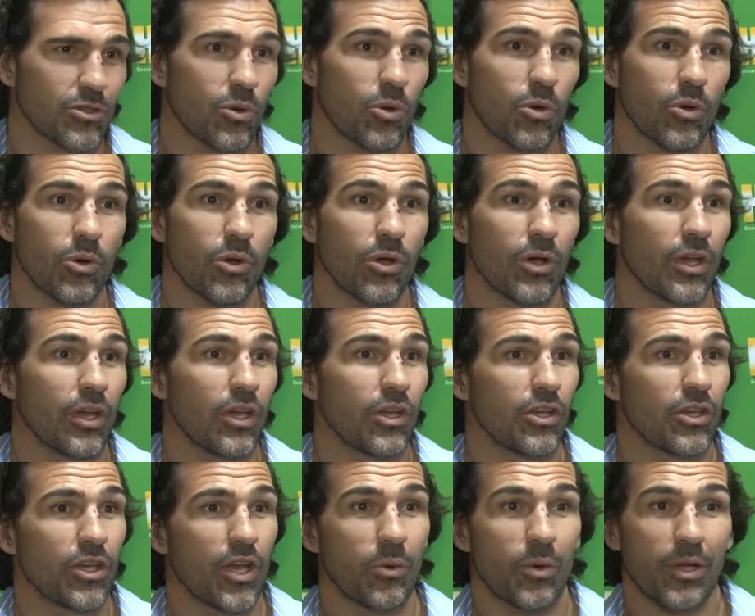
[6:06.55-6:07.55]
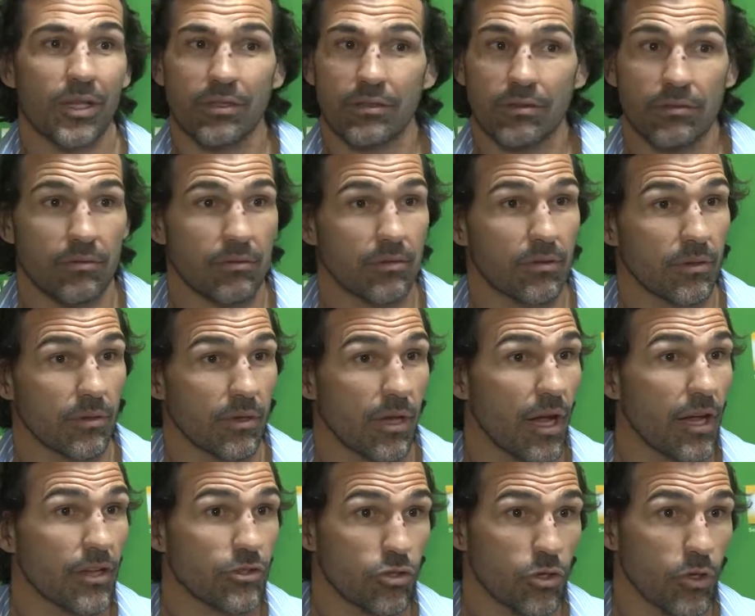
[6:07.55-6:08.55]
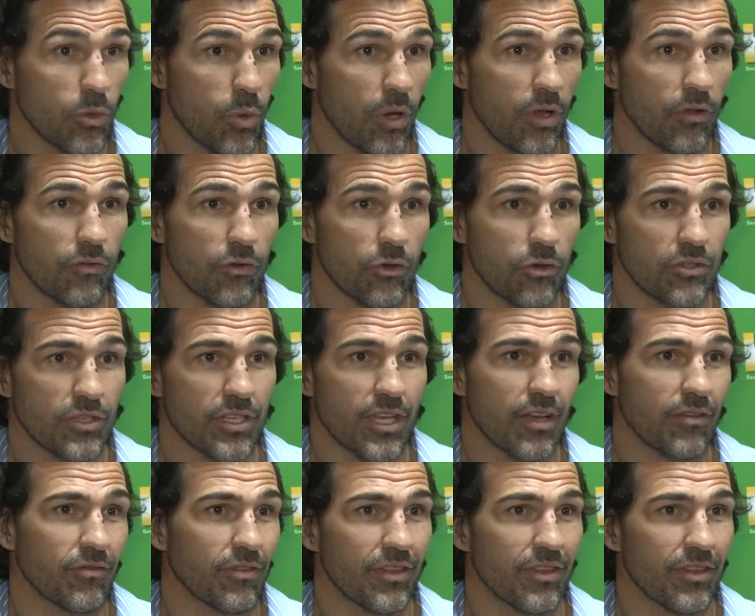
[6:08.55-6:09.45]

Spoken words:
Or, you know what, the guy's doing well for yourself,